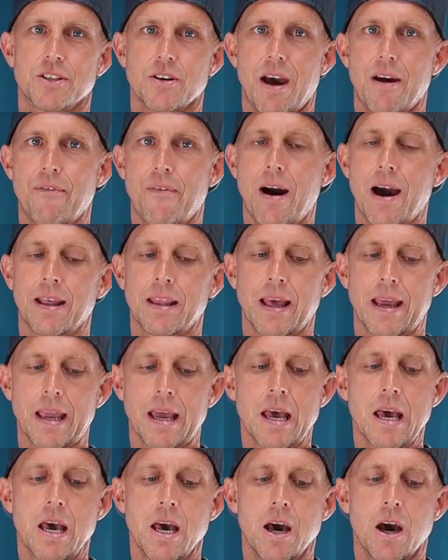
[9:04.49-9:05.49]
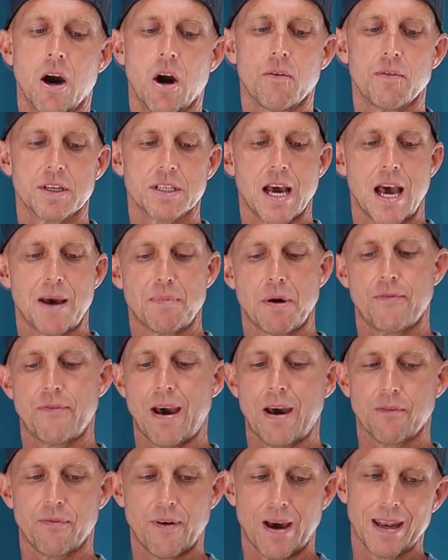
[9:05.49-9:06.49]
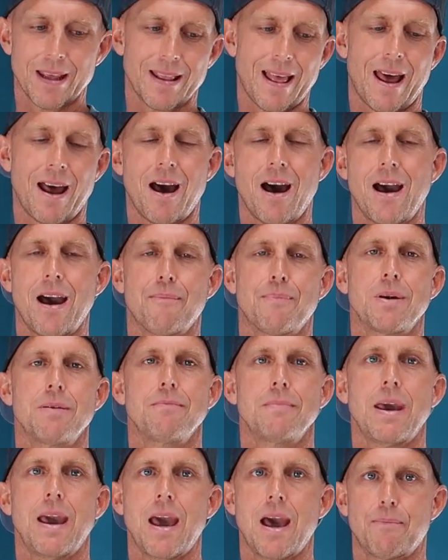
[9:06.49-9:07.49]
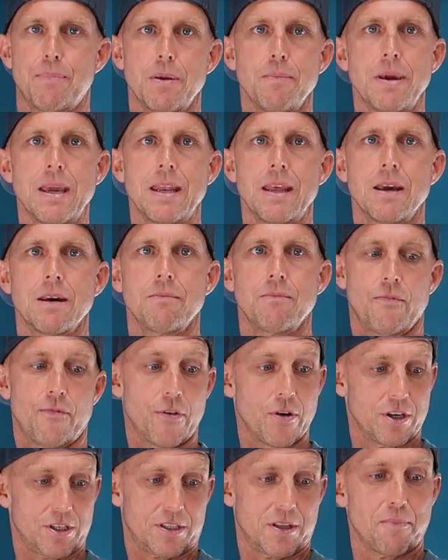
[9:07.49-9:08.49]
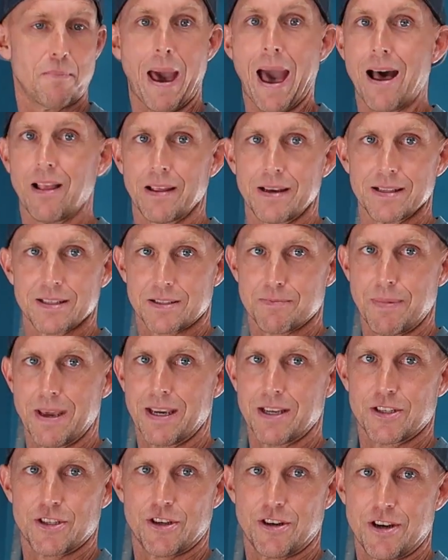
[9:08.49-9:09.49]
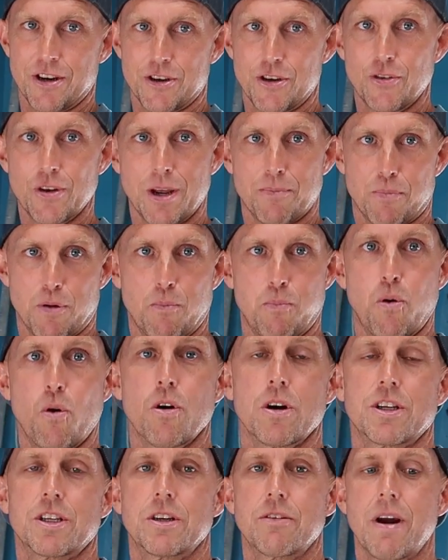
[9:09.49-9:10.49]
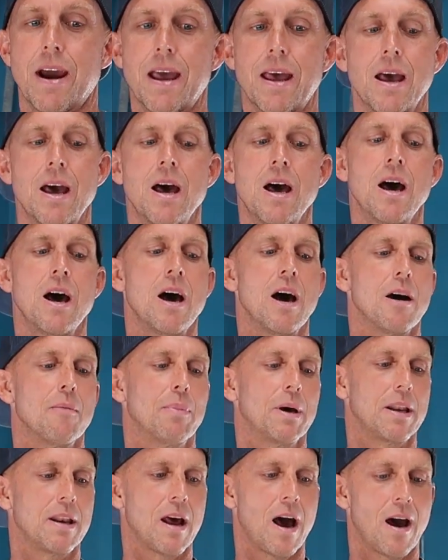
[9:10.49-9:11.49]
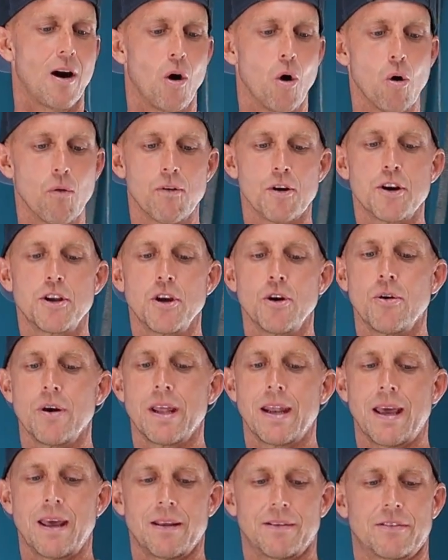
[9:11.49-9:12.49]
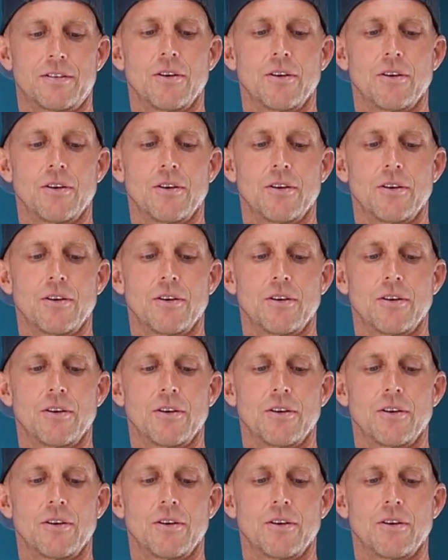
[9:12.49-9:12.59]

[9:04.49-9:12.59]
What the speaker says: So I find like over time, I found finding that happy medium. First, the balance, making sure you're doing it proportion right, but not overdoing it.